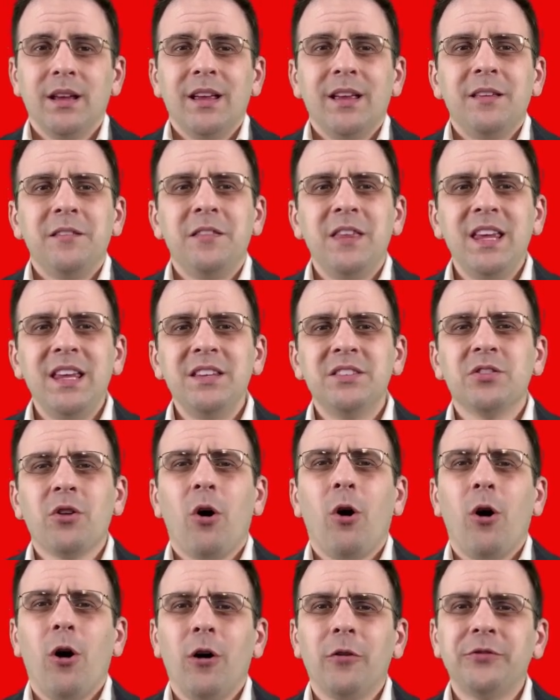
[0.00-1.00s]
These
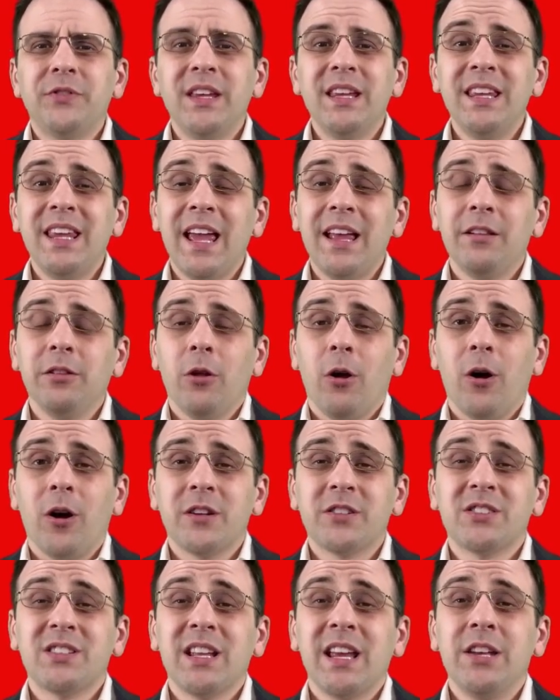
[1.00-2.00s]
often get
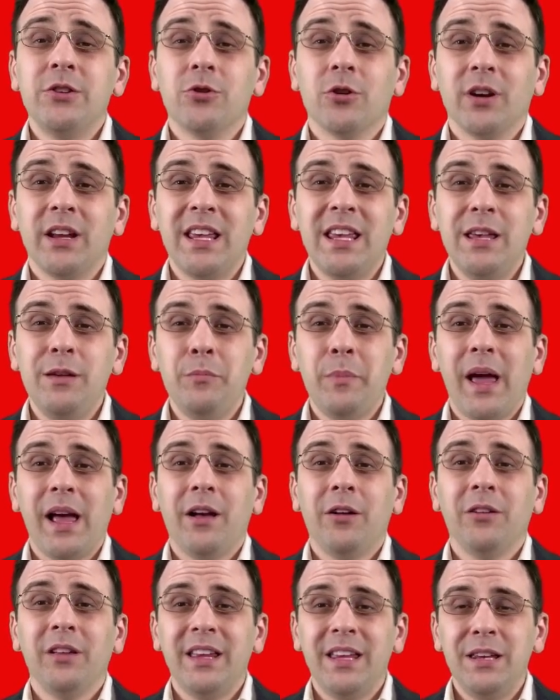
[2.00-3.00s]
lost in your
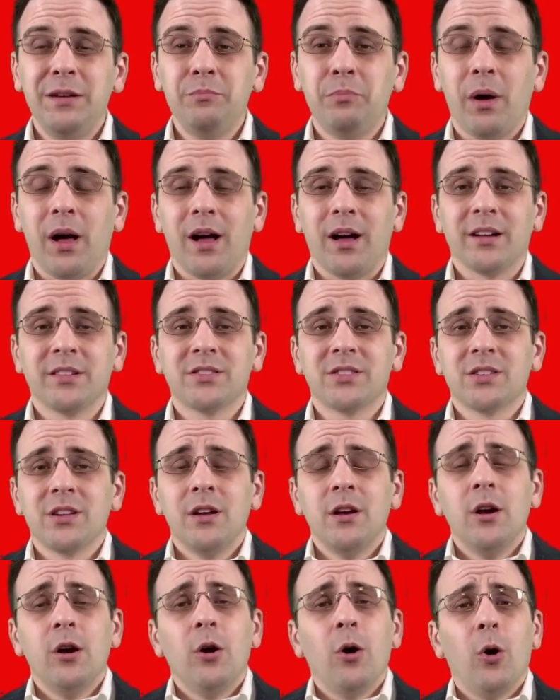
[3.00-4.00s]
email inbox,
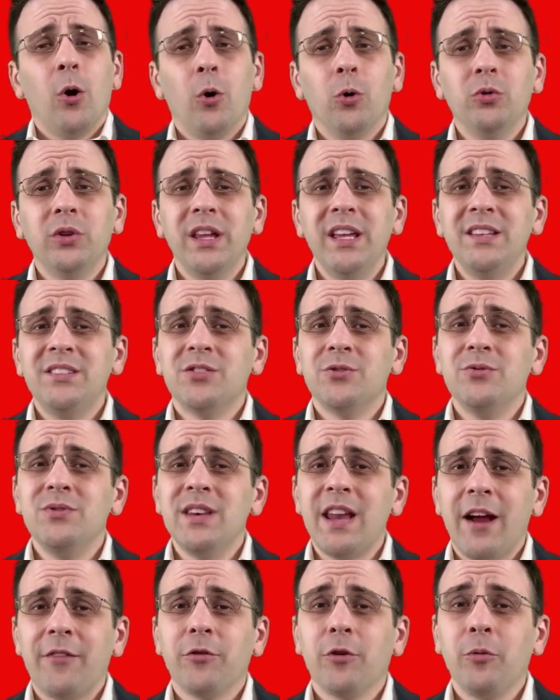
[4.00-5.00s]
only to
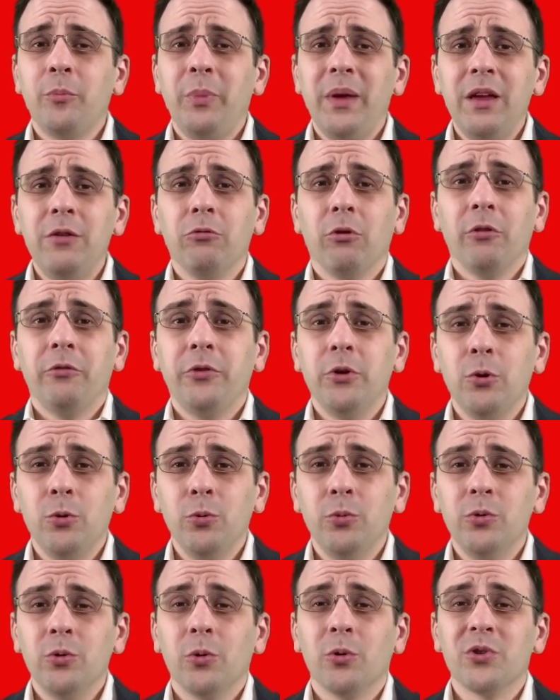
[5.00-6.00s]
never be
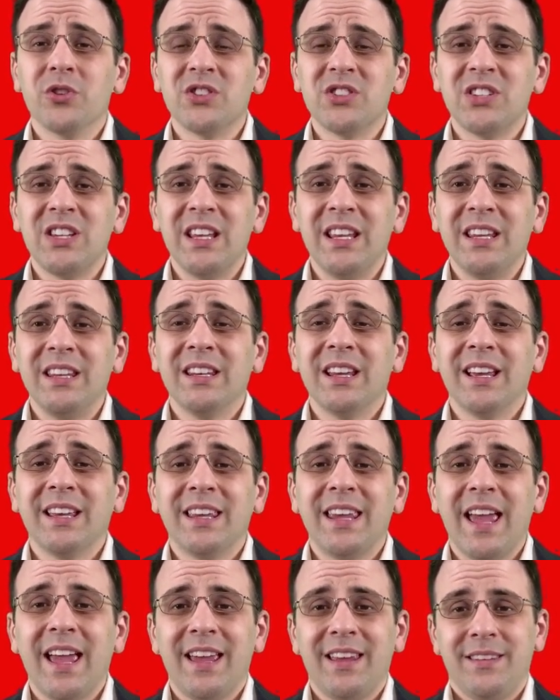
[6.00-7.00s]
reviewed or seen
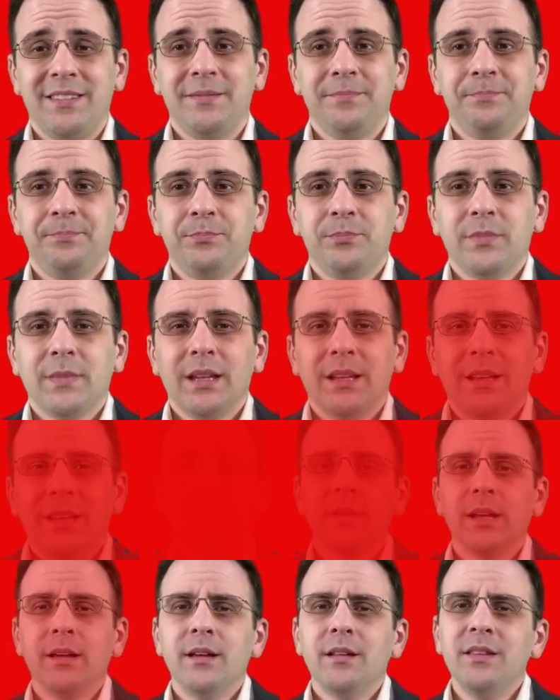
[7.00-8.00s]
again.
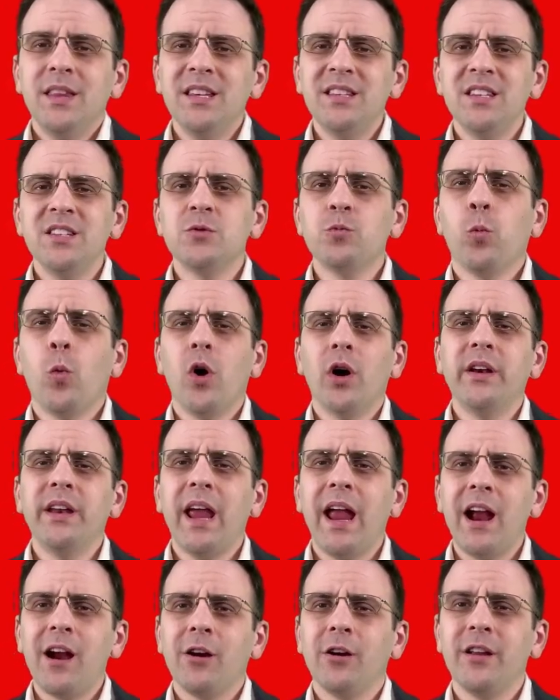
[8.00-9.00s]
This is one
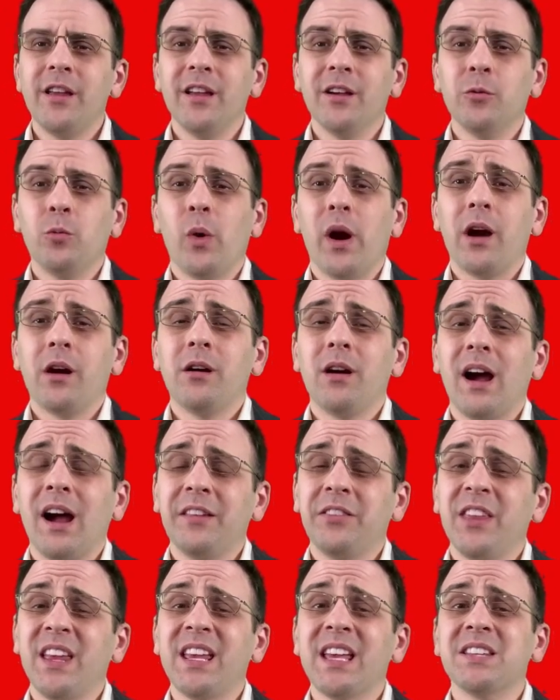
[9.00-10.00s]
area where I
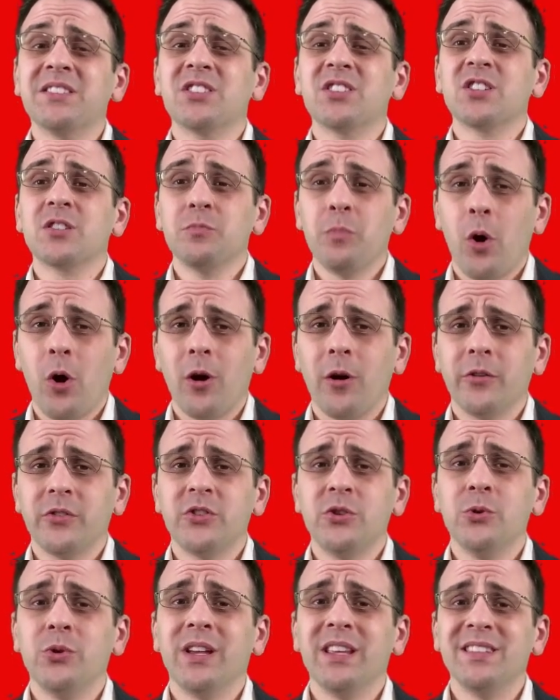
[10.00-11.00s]
think it's smart
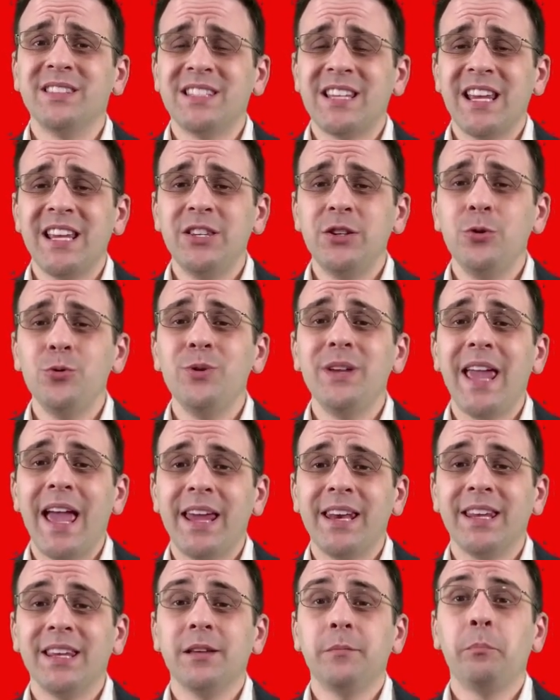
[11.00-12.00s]
to continue
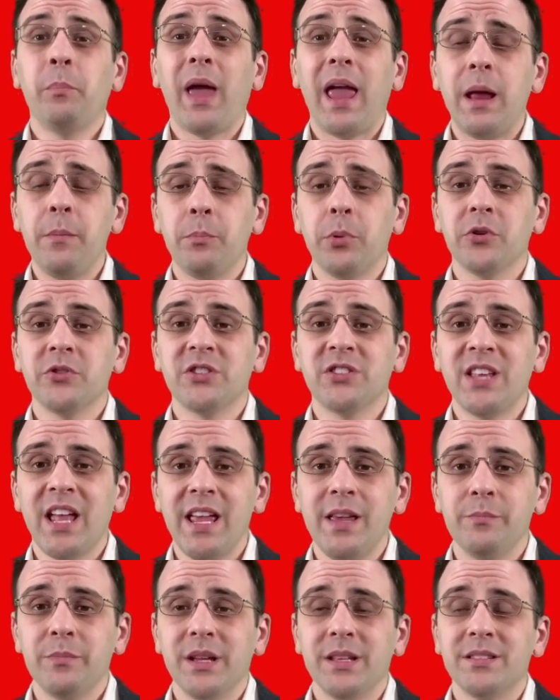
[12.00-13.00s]
getting paper
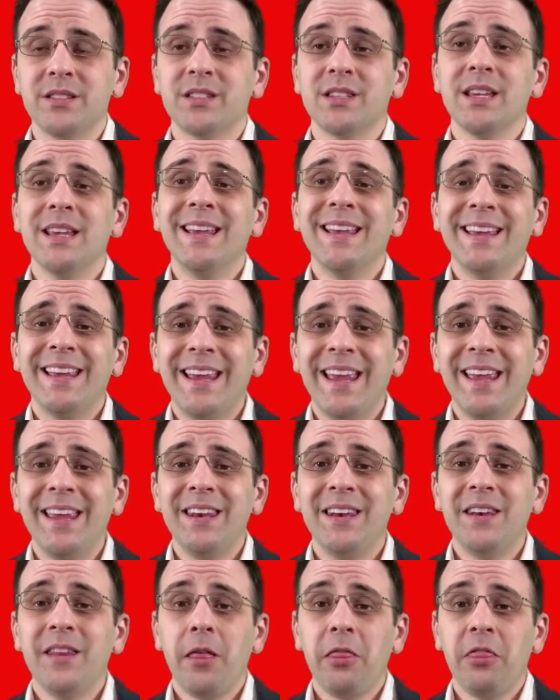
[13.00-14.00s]
statements
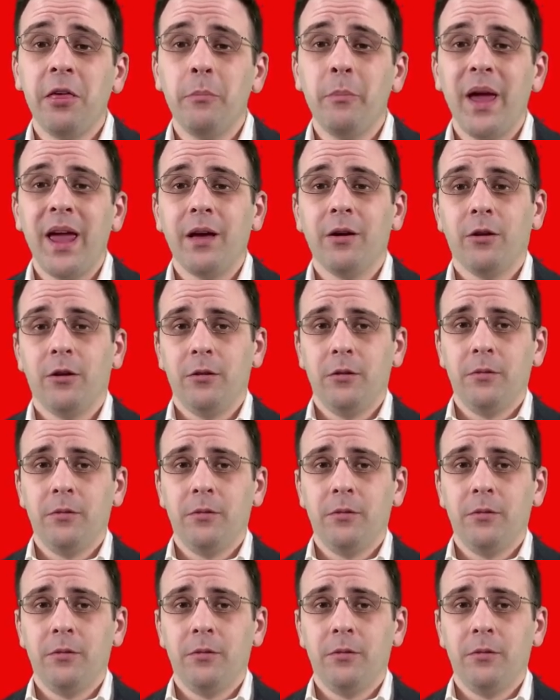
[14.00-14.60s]
in the mail.